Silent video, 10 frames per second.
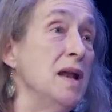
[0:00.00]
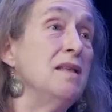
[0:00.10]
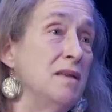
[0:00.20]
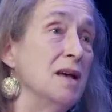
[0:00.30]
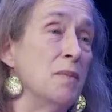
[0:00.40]

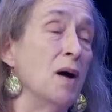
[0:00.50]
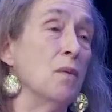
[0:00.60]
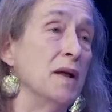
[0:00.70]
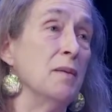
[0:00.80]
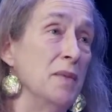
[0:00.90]
anything
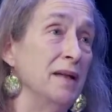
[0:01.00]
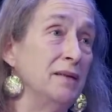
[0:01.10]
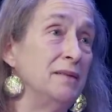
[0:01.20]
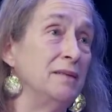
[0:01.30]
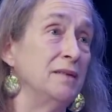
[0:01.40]
about what it
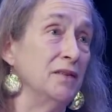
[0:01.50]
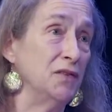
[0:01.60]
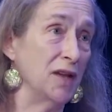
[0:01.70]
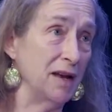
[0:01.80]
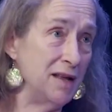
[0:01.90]
meant to
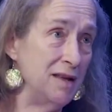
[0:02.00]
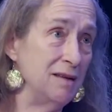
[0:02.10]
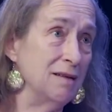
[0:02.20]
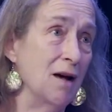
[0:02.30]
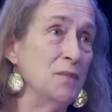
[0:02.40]

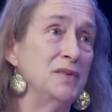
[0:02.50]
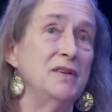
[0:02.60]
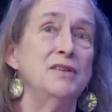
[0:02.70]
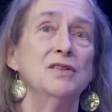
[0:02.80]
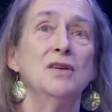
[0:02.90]
study
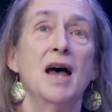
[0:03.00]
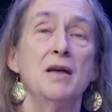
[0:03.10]
composition.